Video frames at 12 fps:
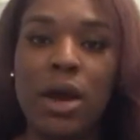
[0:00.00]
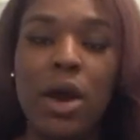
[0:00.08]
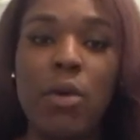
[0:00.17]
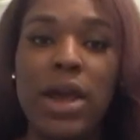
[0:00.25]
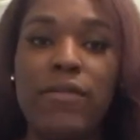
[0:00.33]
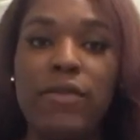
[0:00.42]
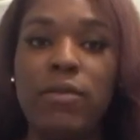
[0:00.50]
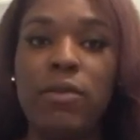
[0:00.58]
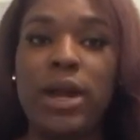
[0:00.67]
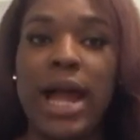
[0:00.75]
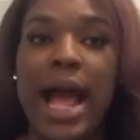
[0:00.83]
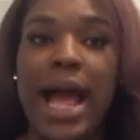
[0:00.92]
away from
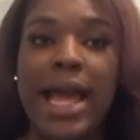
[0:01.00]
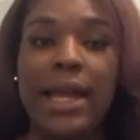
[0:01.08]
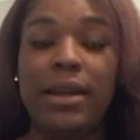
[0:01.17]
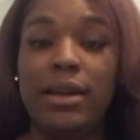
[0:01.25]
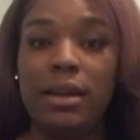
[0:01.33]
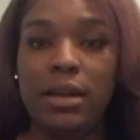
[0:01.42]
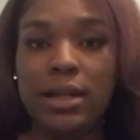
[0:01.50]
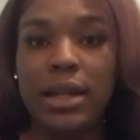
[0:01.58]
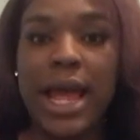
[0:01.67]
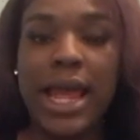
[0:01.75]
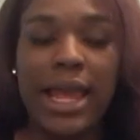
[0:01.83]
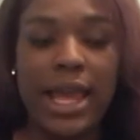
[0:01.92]
what I looked
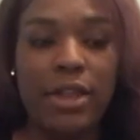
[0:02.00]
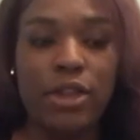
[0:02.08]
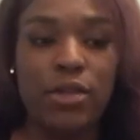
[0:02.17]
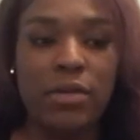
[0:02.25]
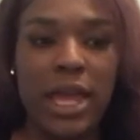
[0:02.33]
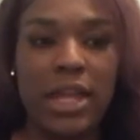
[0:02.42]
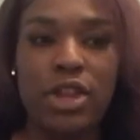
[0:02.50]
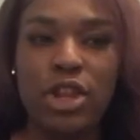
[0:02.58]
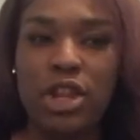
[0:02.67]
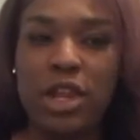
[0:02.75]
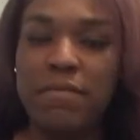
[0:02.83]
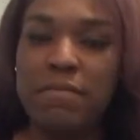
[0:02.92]
like and
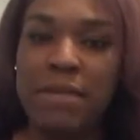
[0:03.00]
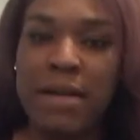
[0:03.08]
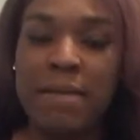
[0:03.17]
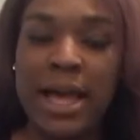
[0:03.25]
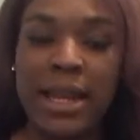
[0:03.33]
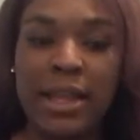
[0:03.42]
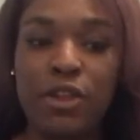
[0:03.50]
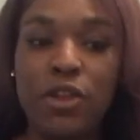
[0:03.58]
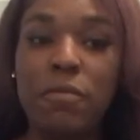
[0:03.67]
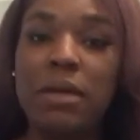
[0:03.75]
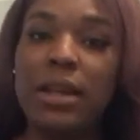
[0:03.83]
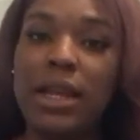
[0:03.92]
shift my mind
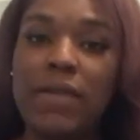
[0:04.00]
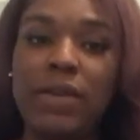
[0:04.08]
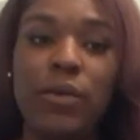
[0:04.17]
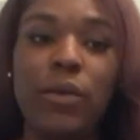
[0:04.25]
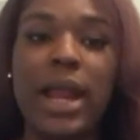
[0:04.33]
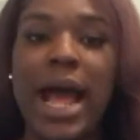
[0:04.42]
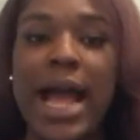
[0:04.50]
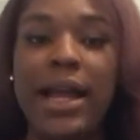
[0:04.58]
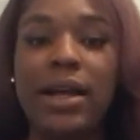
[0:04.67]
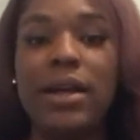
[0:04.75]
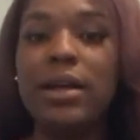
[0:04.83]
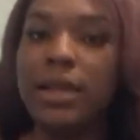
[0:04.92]
into believing what I
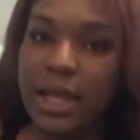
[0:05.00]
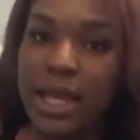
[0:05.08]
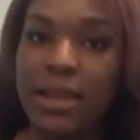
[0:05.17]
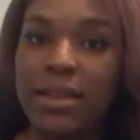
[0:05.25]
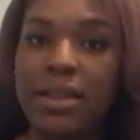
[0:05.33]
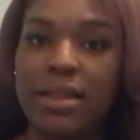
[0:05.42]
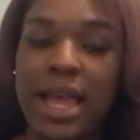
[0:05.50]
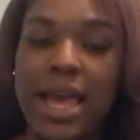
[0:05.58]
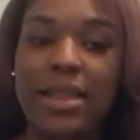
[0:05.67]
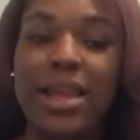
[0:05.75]
could exist as,